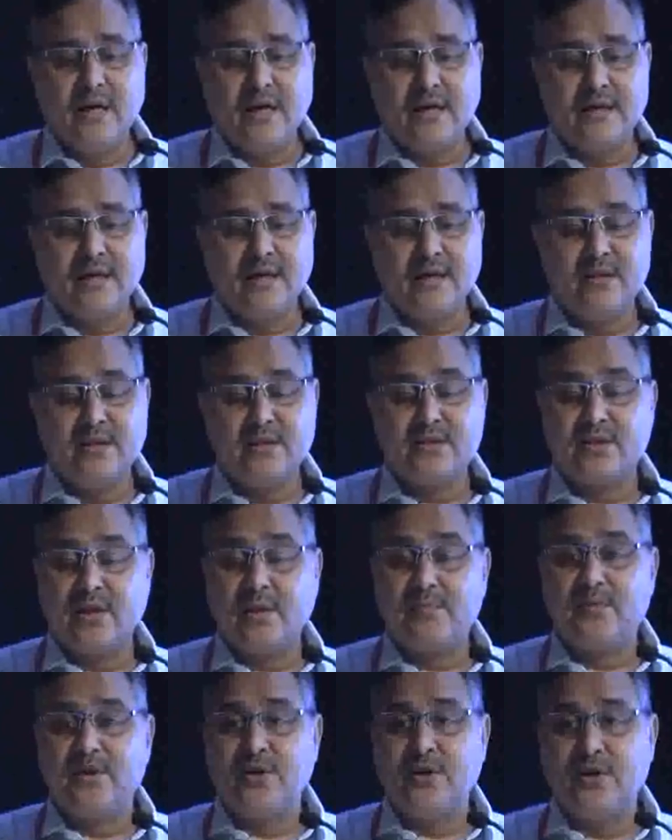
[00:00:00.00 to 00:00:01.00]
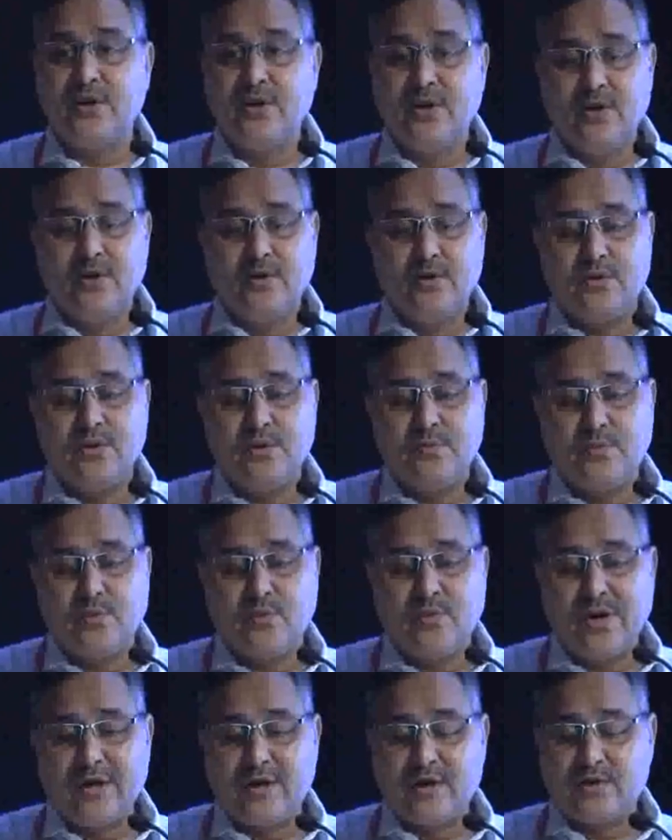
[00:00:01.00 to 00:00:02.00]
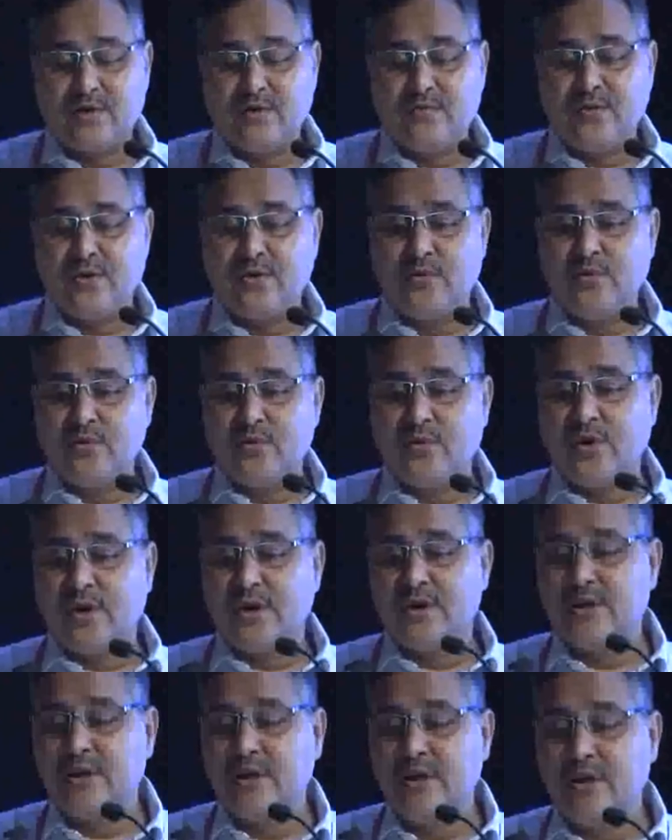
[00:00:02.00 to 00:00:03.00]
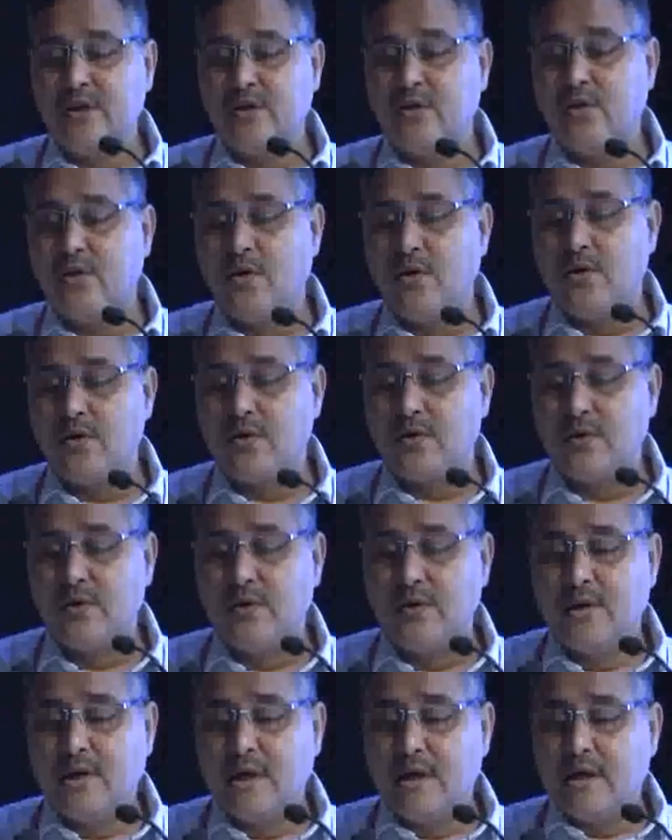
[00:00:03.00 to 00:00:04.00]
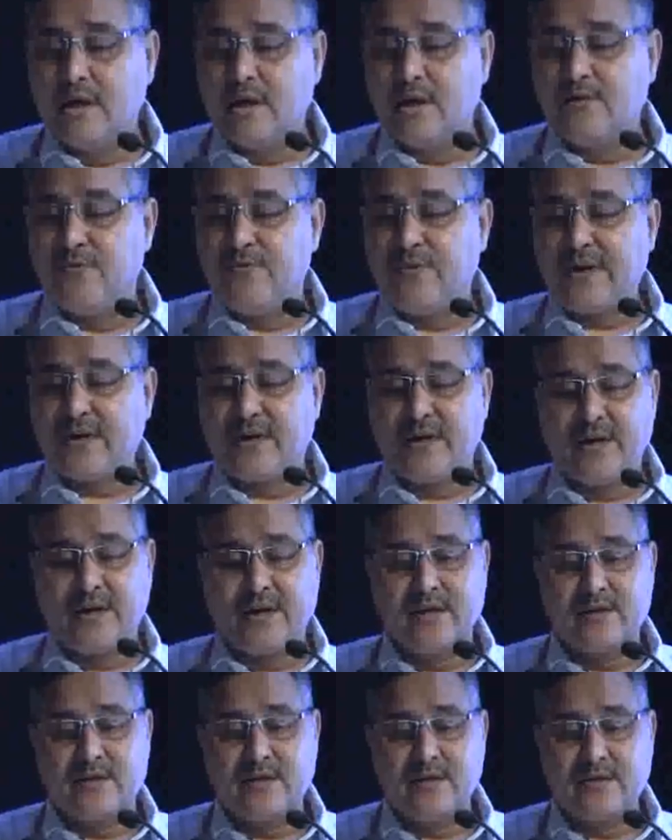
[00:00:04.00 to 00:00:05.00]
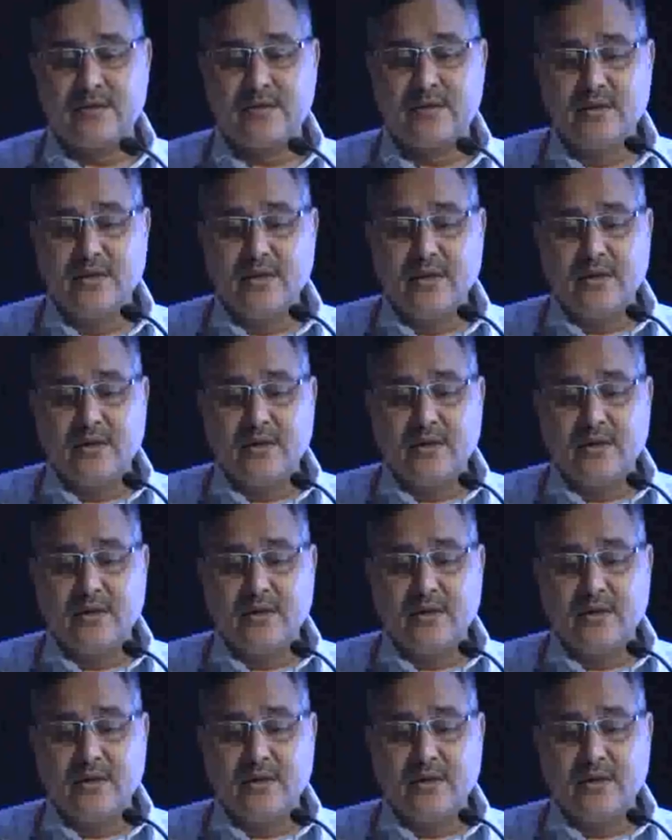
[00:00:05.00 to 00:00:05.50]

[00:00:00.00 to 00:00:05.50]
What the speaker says: And then in the step 3, the pruritus of unknown origin or refractory cases.